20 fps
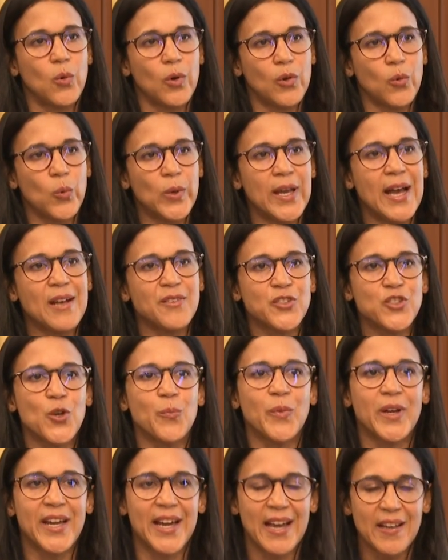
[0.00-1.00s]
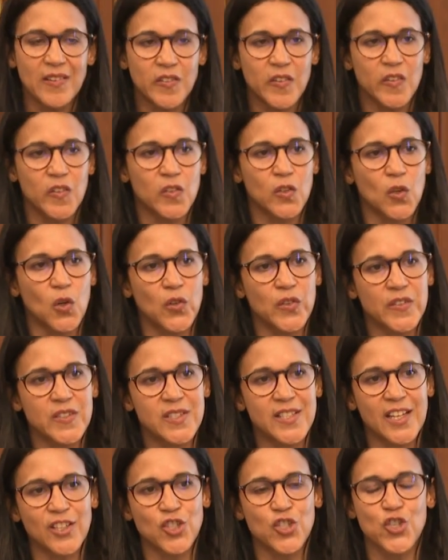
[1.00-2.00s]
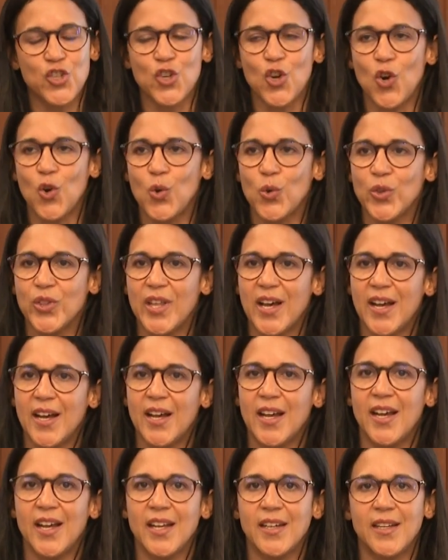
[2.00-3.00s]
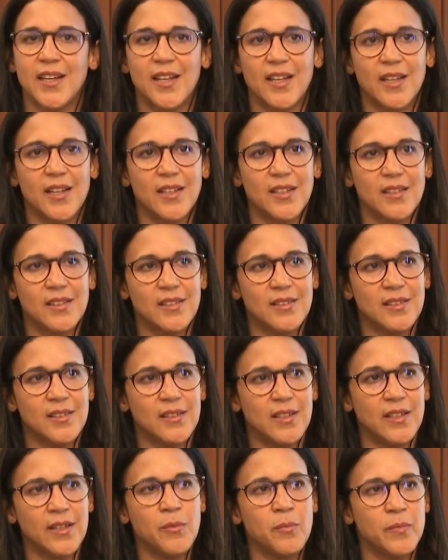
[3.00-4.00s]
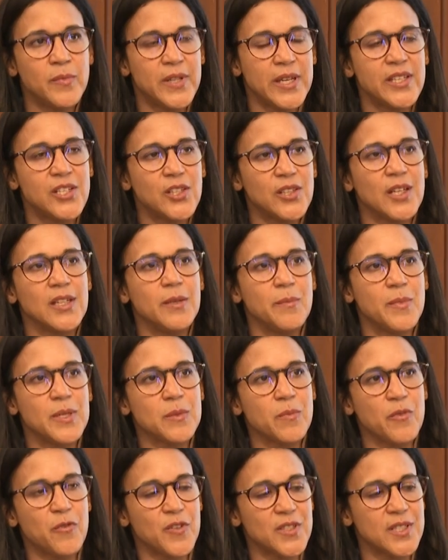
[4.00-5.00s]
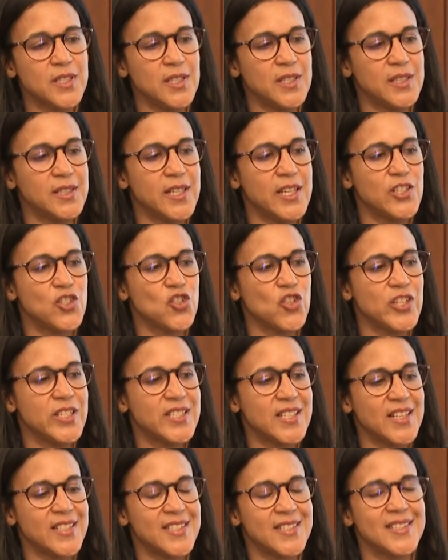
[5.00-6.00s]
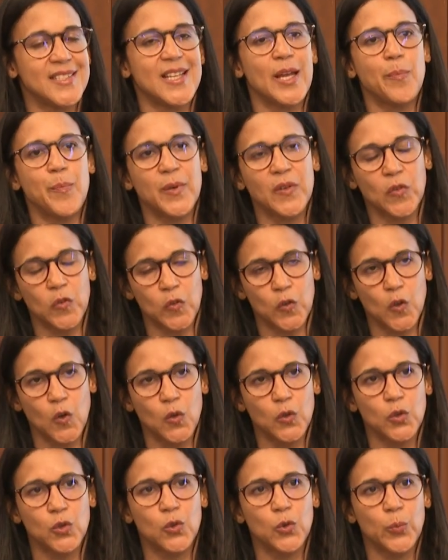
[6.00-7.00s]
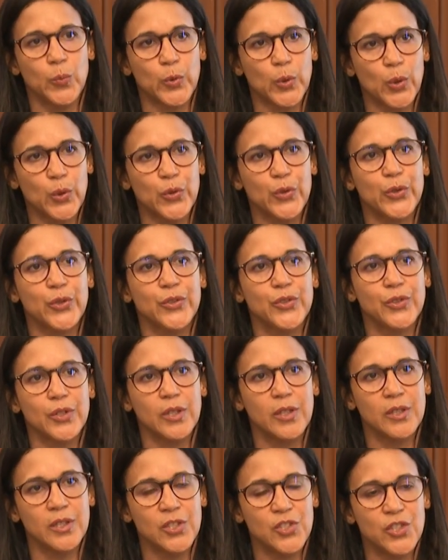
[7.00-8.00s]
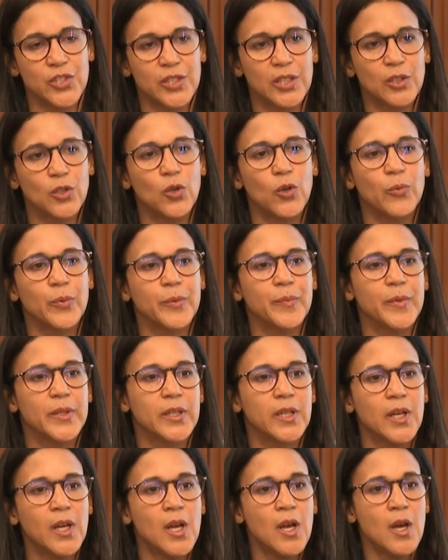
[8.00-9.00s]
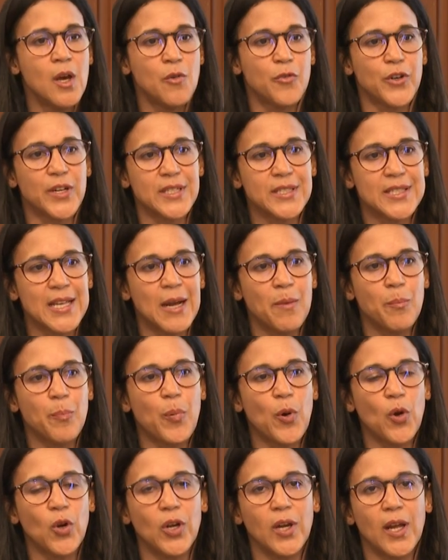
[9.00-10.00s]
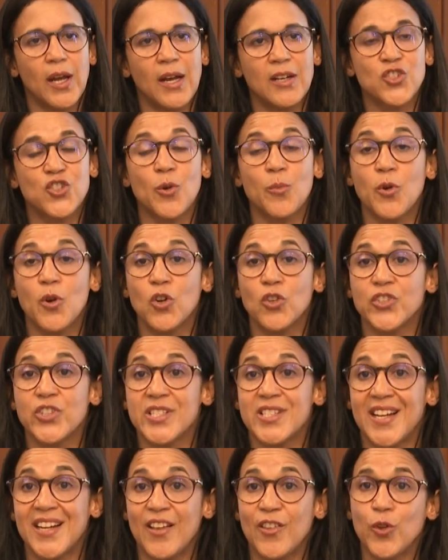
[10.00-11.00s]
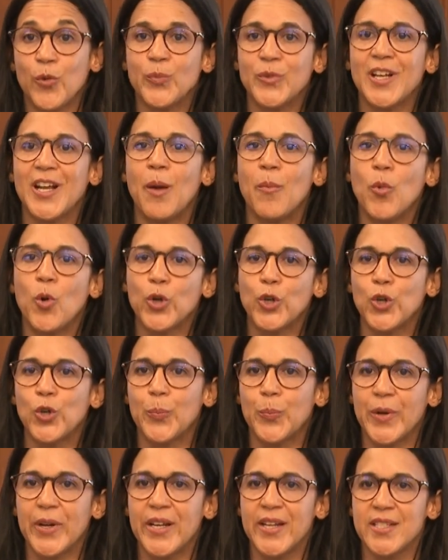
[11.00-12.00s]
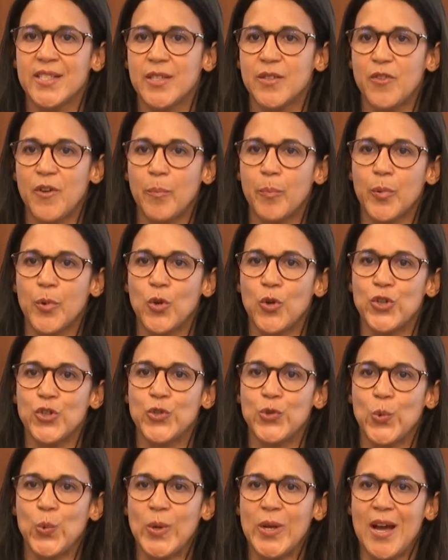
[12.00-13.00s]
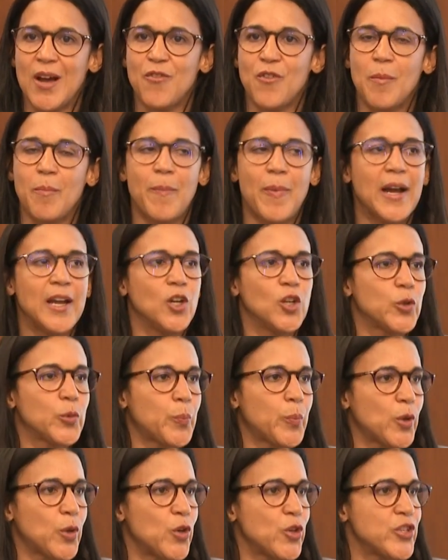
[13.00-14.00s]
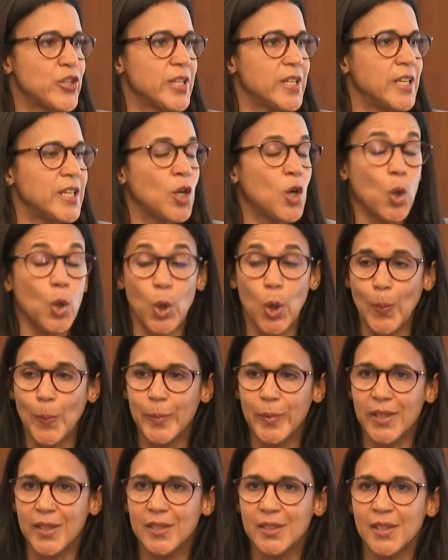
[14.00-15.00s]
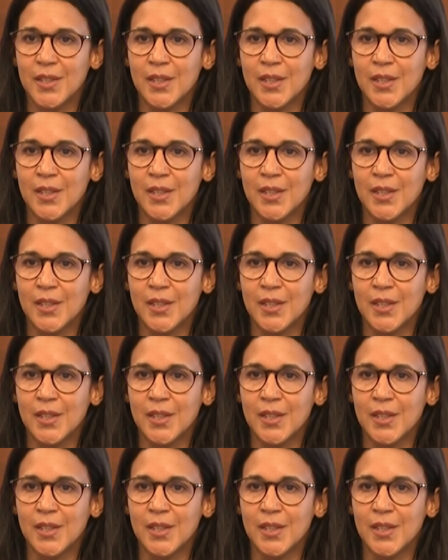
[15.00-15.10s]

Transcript: we have some case studies that show that in digital investment facilitation is a stepping stone to broader digital government. For example, some countries are adopting a more comprehensive approach. We have a pilot project in Colombia